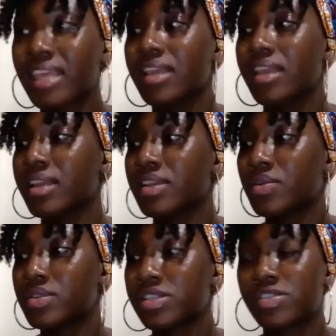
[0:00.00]

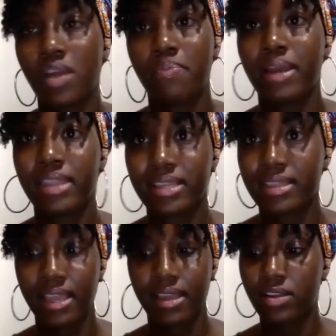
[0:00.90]
You should start by, like,
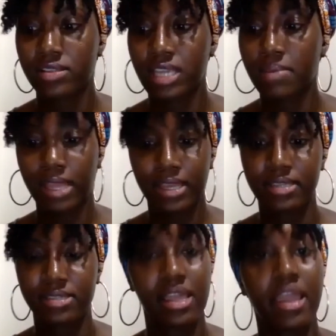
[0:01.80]
laying it on the table, like
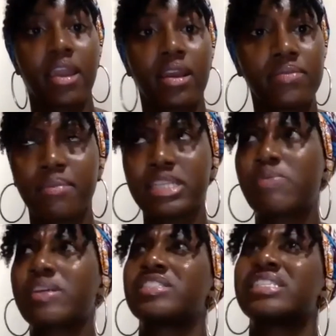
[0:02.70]
it's there,
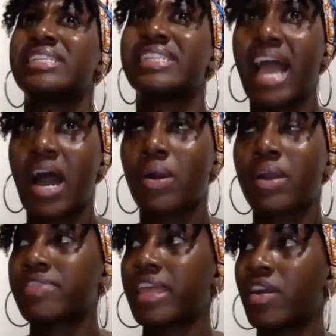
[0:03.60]
especially now
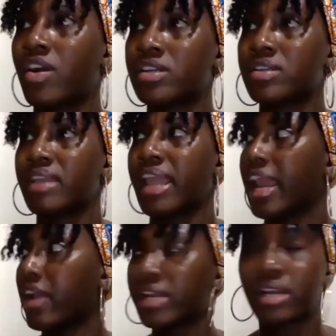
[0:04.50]
if they are
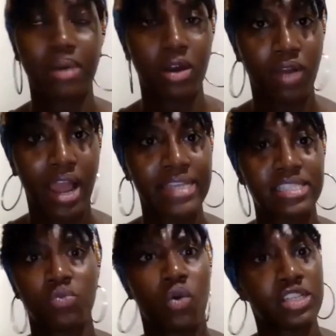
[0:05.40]
hearing about
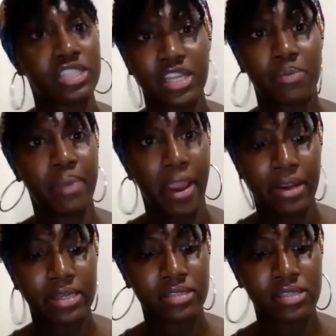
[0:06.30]
riots and watching their
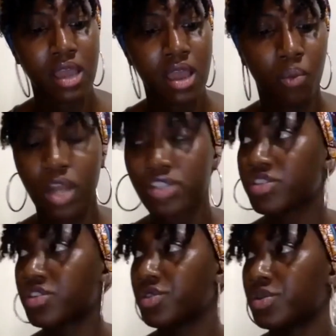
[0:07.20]
parents watch
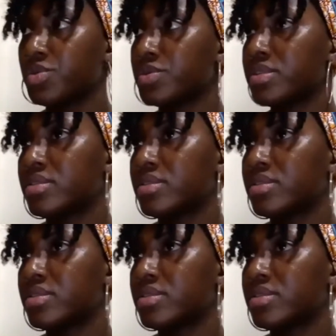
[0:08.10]
the news.